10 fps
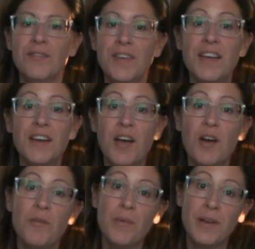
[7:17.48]
Figure
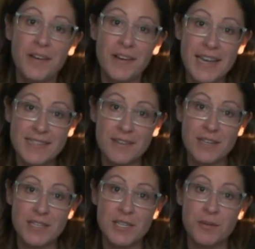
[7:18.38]
out what your guys are
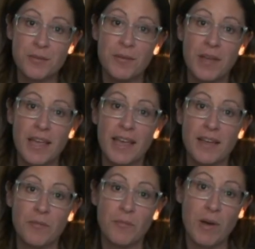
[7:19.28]
into
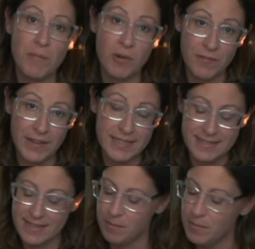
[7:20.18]
and what
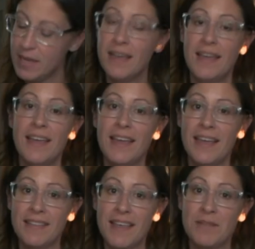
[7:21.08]
motivates them,
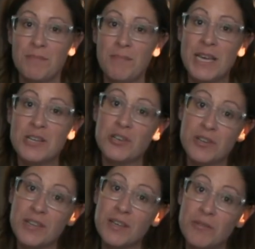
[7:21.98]
and then make
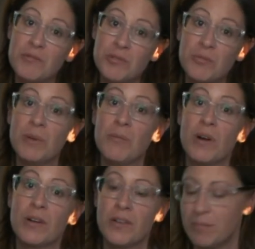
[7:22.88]
sure that you do
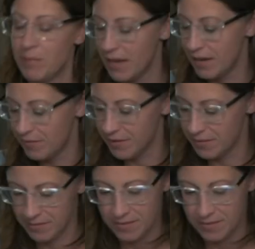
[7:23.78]
reward good behavior.